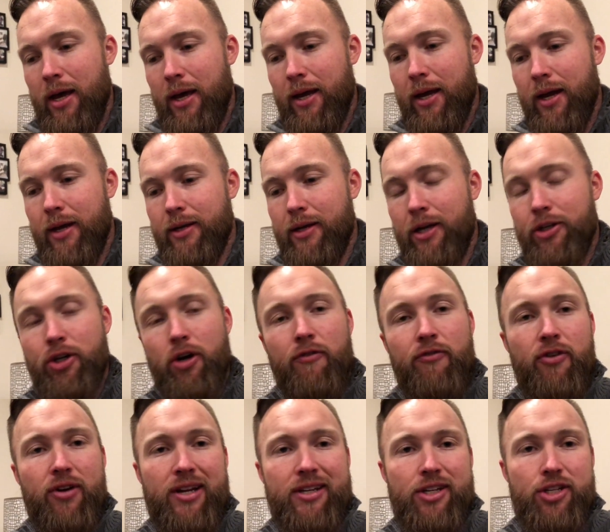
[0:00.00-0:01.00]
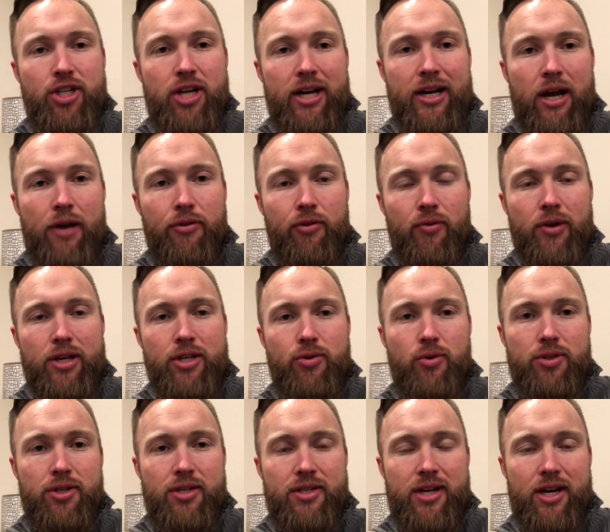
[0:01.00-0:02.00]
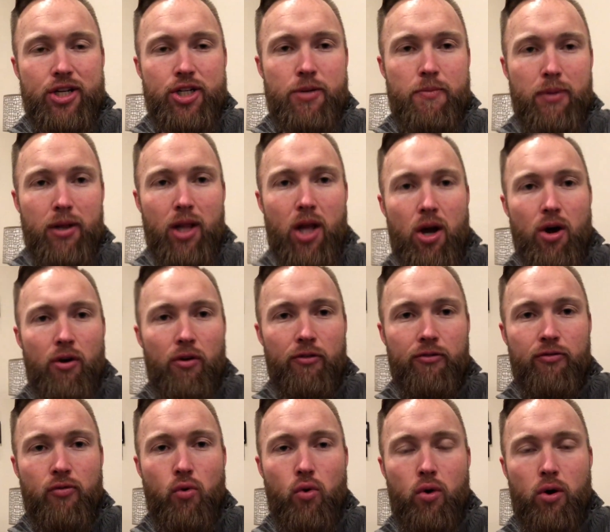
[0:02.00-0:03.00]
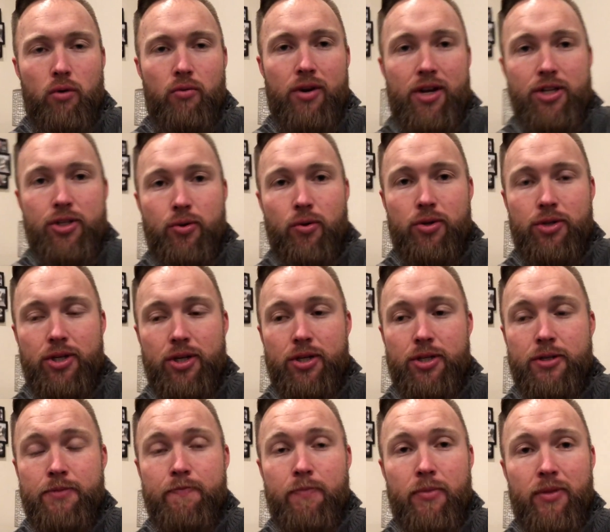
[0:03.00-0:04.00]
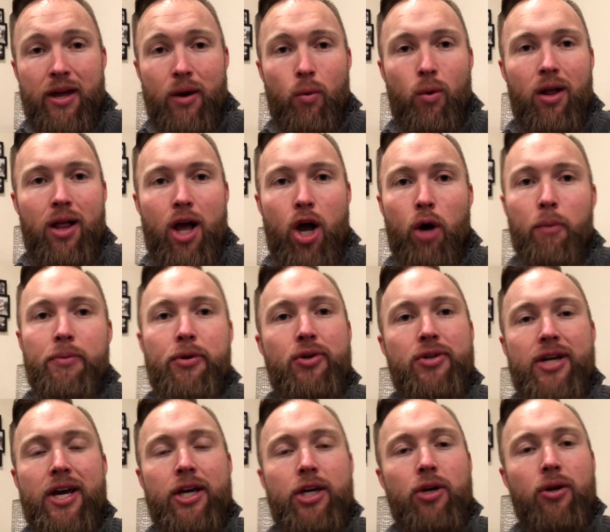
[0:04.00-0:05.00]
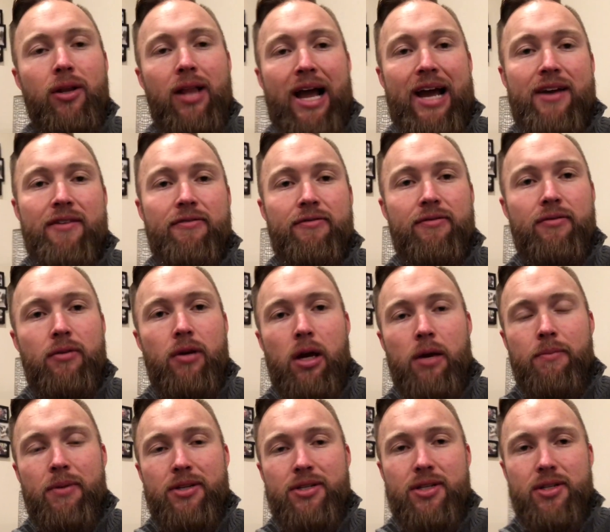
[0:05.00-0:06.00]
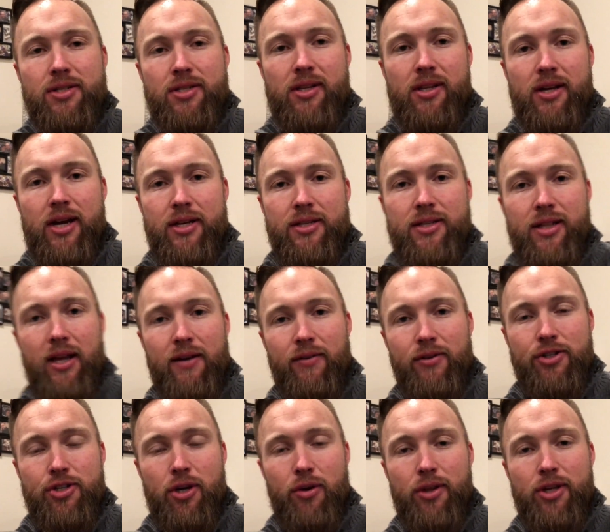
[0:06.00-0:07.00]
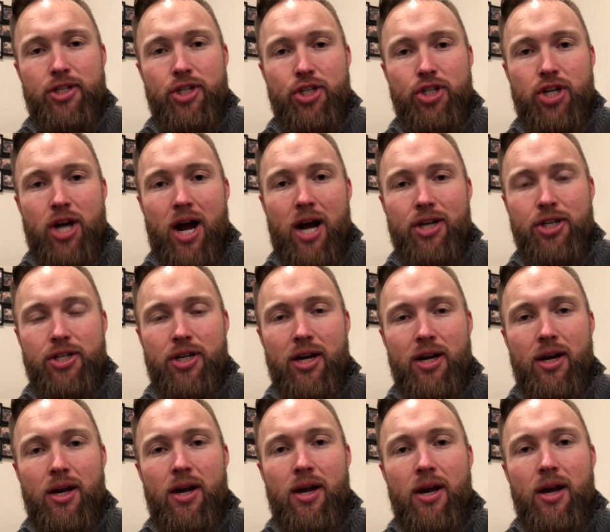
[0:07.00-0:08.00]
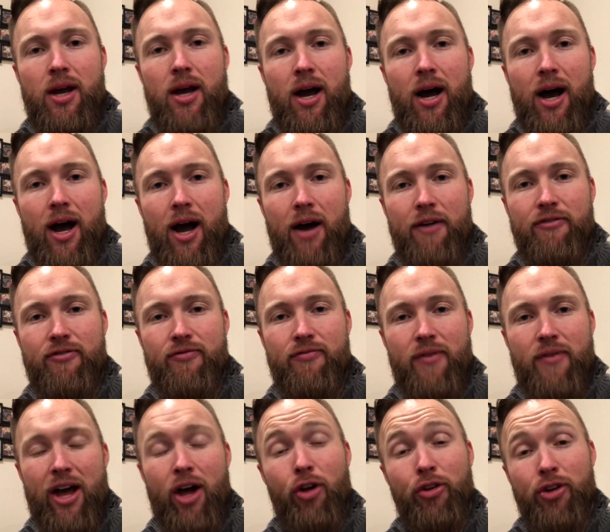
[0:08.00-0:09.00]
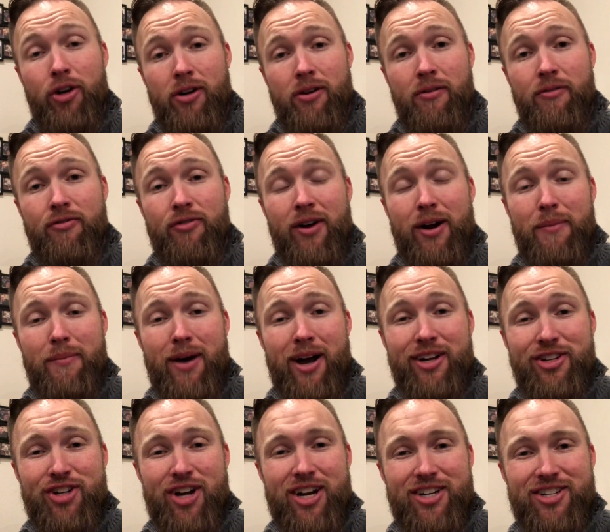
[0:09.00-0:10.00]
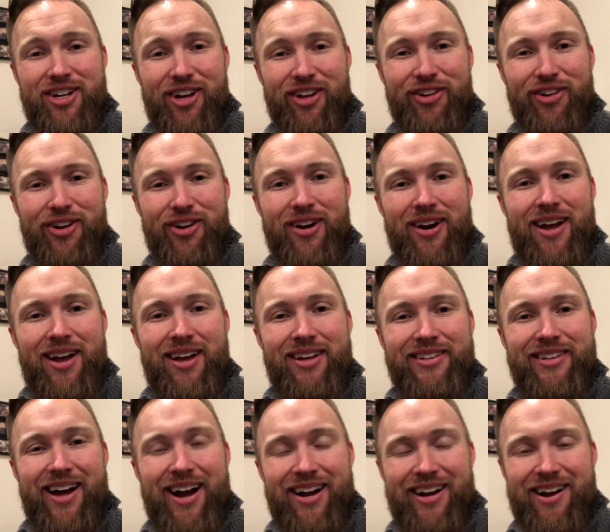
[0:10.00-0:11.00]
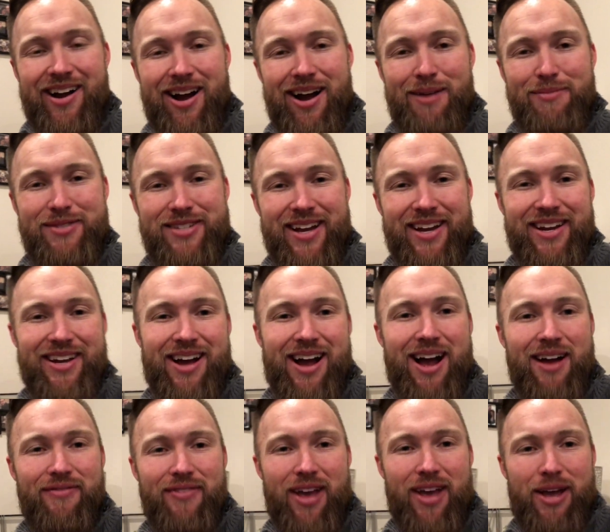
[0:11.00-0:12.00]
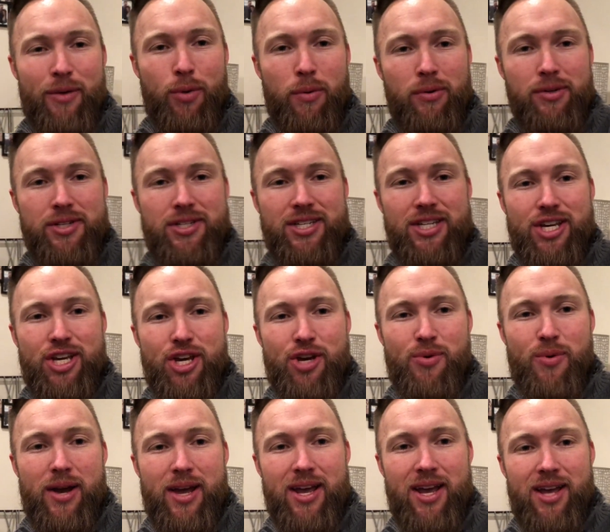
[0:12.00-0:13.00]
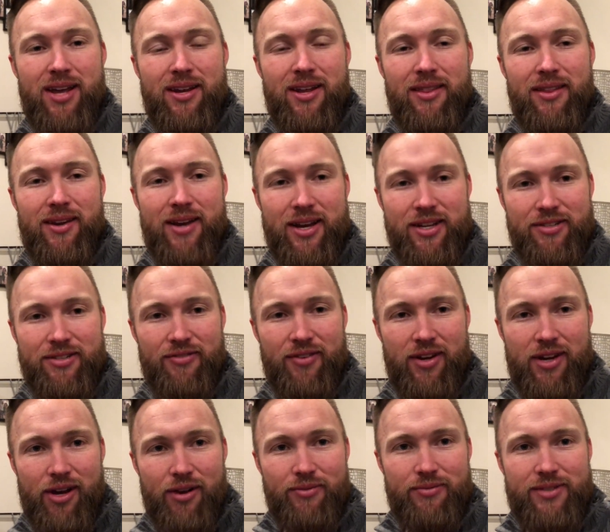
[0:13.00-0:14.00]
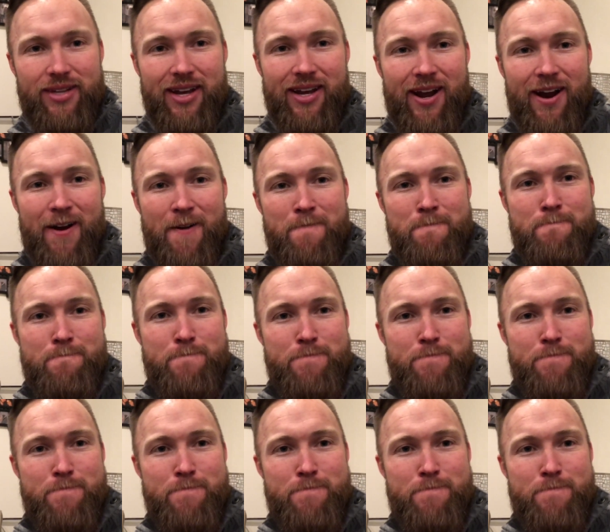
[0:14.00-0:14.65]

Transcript: And uh, don't forget to check out the resources section below for resources that will help you take your life and business to the next level. So this is Josh uh, Elder from josh elder dot com signing off, and we will see you in the next video. Take care.